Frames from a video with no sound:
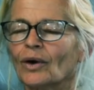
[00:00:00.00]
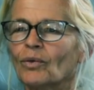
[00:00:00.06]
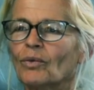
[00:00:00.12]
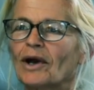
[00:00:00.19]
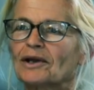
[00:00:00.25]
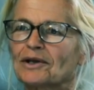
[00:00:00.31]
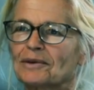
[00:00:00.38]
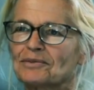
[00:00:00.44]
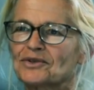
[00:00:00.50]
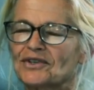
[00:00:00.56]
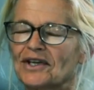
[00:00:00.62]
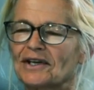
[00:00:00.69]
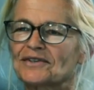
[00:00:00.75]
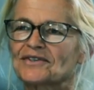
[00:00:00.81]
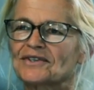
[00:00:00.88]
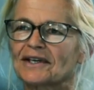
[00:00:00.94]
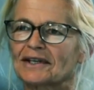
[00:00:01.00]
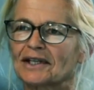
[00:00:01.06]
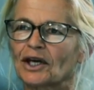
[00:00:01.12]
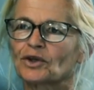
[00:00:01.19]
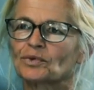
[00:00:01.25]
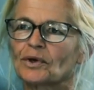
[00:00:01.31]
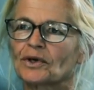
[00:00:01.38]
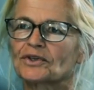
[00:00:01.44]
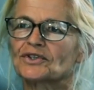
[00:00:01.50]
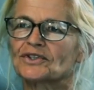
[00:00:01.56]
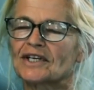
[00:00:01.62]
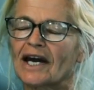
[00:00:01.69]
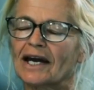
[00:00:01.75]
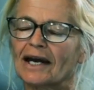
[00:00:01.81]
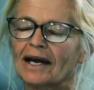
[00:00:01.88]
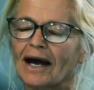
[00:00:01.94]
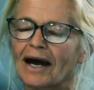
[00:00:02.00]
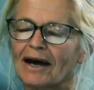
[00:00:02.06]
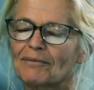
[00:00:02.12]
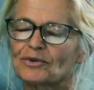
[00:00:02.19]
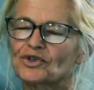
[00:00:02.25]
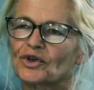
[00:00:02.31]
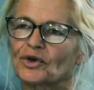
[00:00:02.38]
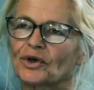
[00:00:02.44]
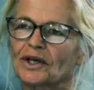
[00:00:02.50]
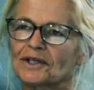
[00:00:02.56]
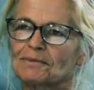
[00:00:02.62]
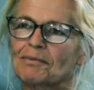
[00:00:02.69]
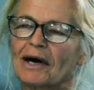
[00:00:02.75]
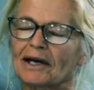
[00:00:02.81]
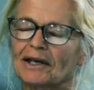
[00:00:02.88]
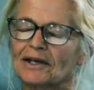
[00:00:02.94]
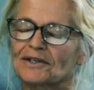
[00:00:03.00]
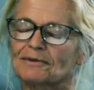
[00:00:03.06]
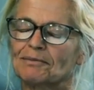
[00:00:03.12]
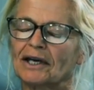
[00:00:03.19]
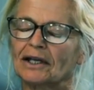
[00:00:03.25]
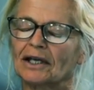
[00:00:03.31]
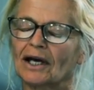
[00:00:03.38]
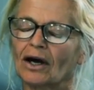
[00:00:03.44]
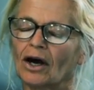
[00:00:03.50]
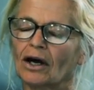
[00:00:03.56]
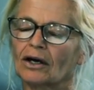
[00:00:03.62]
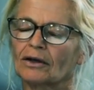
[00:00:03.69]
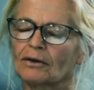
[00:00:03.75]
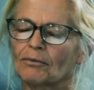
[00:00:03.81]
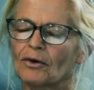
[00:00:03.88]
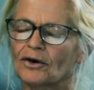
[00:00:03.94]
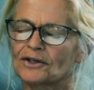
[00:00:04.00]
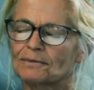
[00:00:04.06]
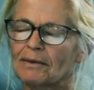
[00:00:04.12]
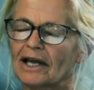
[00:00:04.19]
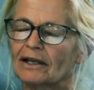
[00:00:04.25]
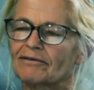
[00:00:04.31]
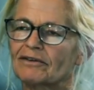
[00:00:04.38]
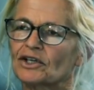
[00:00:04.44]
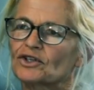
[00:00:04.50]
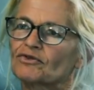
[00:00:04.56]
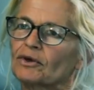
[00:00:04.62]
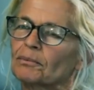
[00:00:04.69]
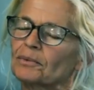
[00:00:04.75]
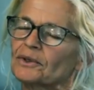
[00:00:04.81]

Welcome to the Inside Network. Today I'm joined by Jasmina Osmanovic from